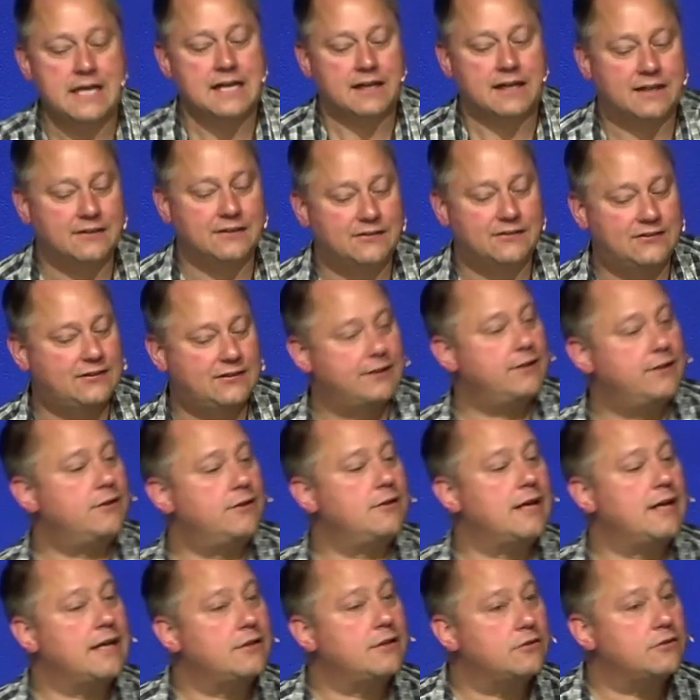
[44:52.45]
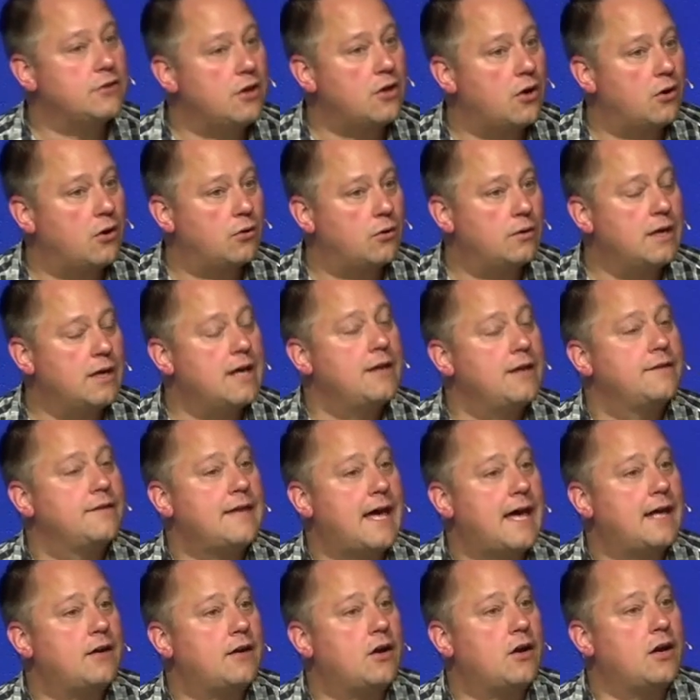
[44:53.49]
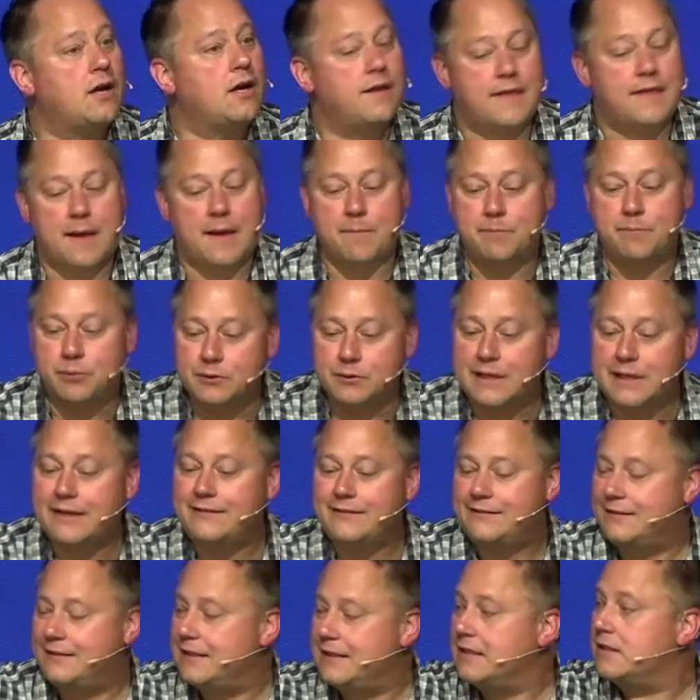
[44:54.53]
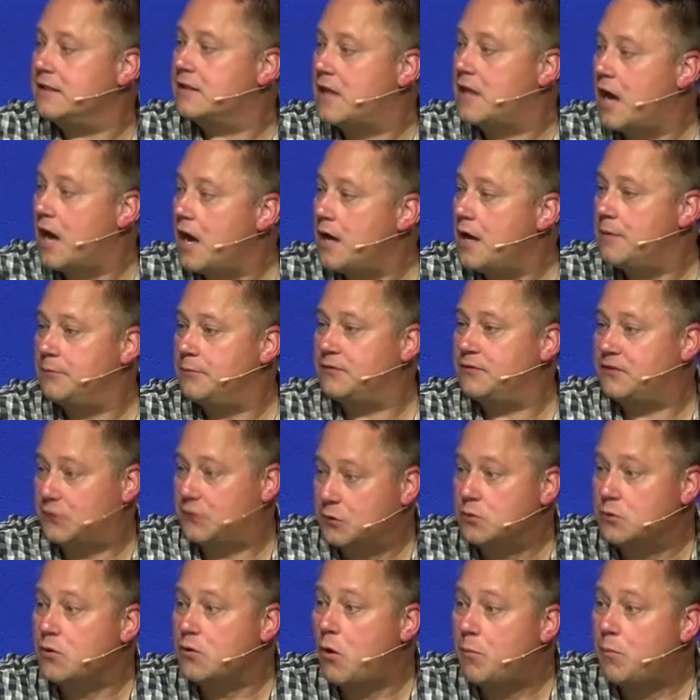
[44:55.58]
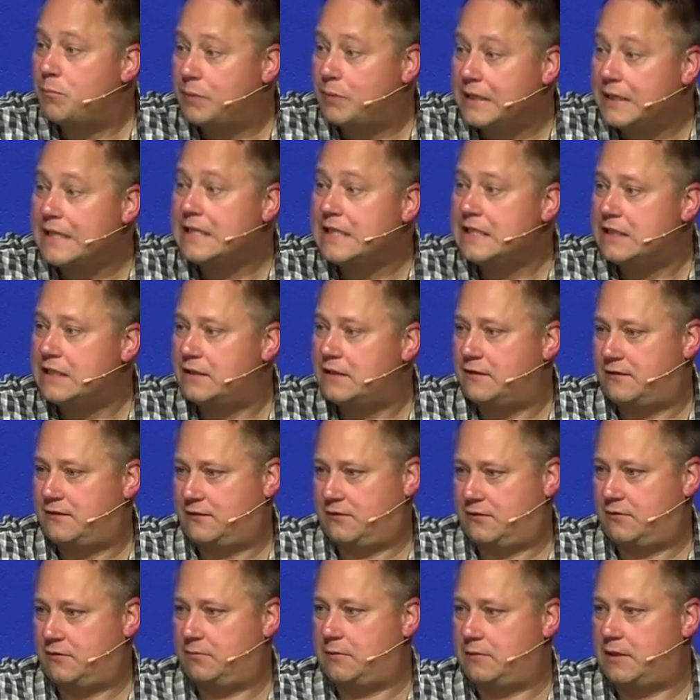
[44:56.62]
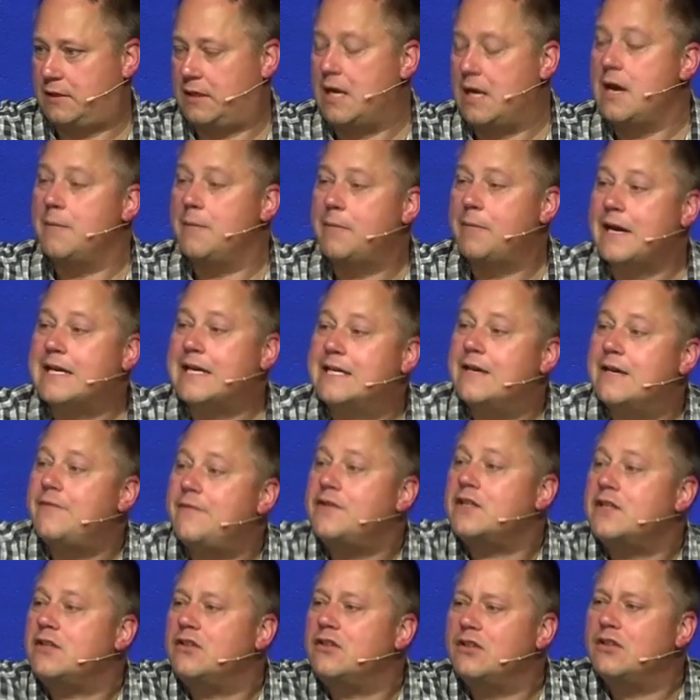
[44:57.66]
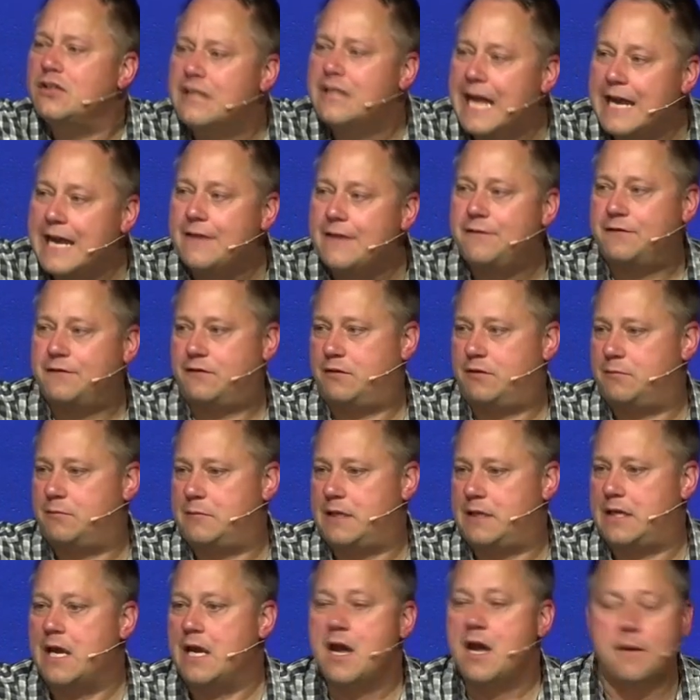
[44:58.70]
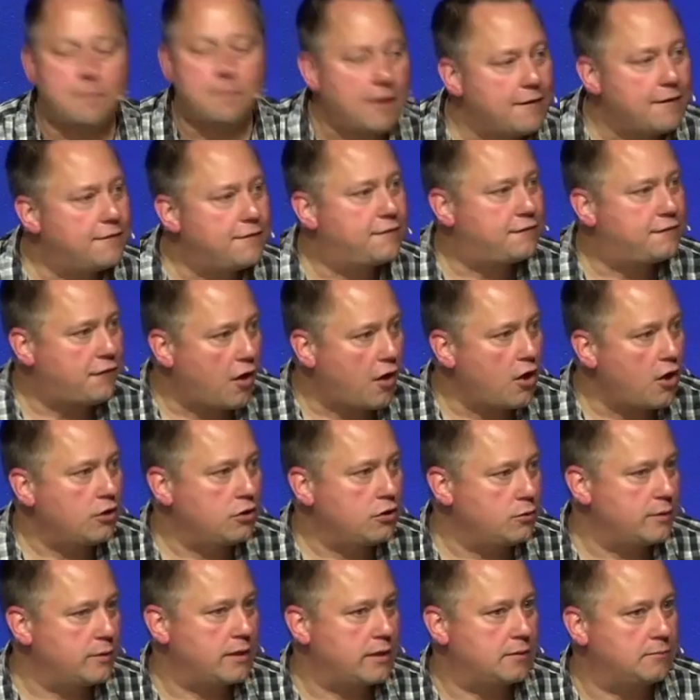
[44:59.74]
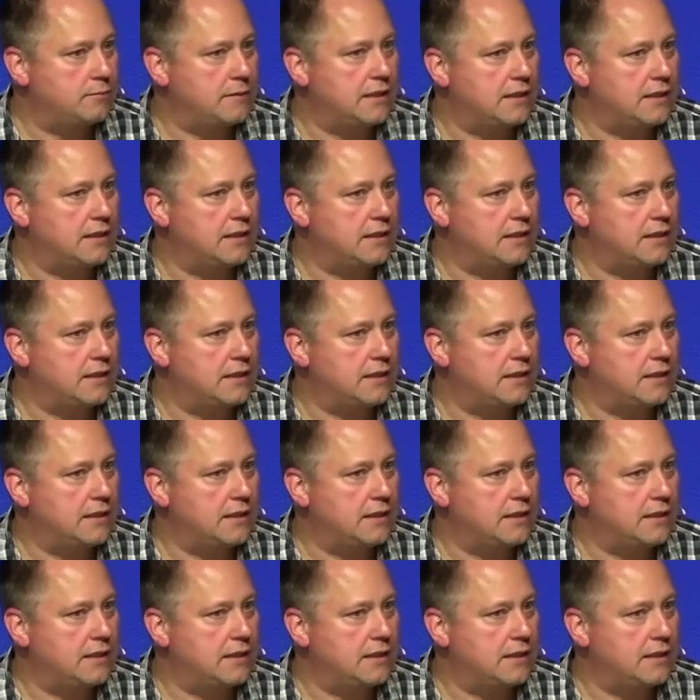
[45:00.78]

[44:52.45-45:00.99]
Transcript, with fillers: consider and know that that blessing comes through obedience to me, by giving your life to me, by following me.